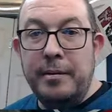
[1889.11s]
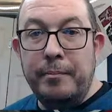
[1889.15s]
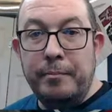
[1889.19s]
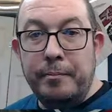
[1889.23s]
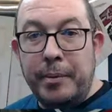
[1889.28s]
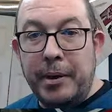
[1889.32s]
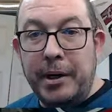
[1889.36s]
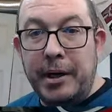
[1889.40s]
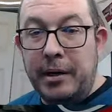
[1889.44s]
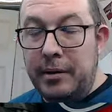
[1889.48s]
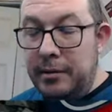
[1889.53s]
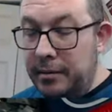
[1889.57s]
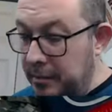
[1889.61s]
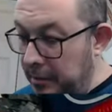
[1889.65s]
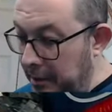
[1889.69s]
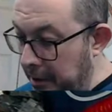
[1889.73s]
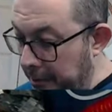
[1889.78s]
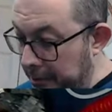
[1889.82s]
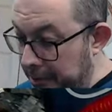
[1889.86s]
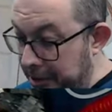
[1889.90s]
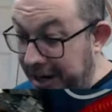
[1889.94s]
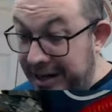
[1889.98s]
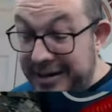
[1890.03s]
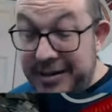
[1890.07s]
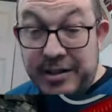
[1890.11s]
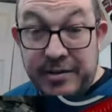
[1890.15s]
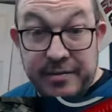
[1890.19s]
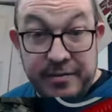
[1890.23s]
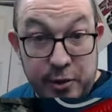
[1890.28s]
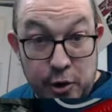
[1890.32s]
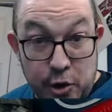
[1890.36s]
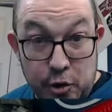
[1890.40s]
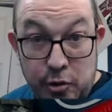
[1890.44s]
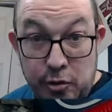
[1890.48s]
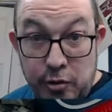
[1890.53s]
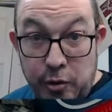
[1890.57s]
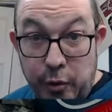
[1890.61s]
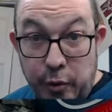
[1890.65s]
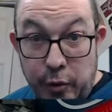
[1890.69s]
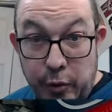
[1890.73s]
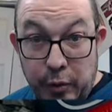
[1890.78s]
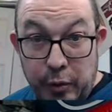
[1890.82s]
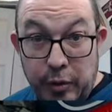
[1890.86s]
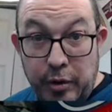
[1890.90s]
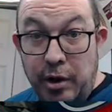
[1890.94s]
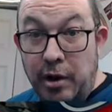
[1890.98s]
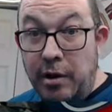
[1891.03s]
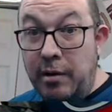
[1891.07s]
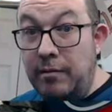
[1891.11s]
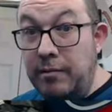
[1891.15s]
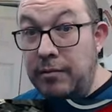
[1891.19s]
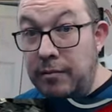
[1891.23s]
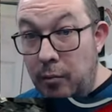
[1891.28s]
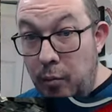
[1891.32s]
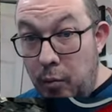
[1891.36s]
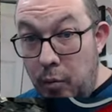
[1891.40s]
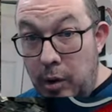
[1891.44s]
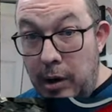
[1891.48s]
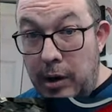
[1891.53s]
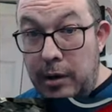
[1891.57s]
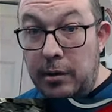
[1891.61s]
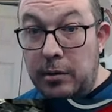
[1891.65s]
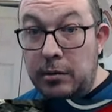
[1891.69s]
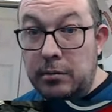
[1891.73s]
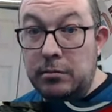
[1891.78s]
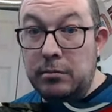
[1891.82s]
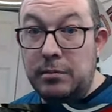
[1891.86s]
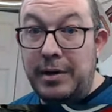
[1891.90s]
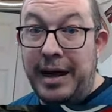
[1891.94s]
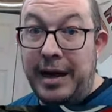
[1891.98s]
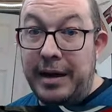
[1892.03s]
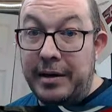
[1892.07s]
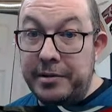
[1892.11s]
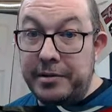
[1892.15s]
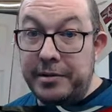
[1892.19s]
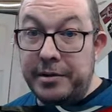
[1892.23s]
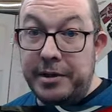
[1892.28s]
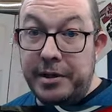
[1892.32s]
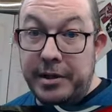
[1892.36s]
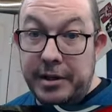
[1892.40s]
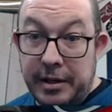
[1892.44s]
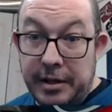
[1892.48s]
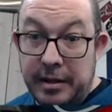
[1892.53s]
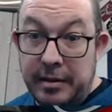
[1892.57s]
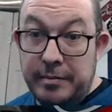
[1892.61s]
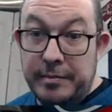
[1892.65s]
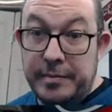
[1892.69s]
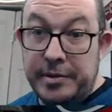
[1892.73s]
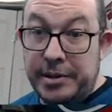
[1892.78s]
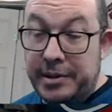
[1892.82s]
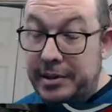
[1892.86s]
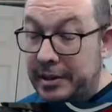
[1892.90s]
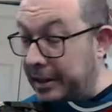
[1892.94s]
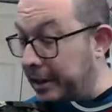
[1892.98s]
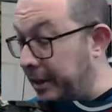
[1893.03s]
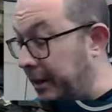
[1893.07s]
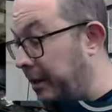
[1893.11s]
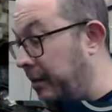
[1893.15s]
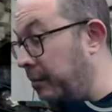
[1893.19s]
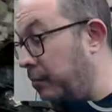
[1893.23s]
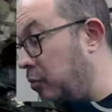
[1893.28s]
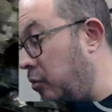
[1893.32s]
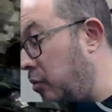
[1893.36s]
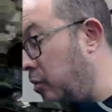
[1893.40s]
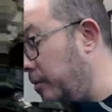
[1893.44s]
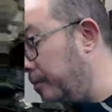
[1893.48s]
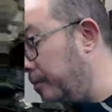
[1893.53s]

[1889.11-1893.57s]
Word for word: but the objective truth of what actually comes in the keyboard.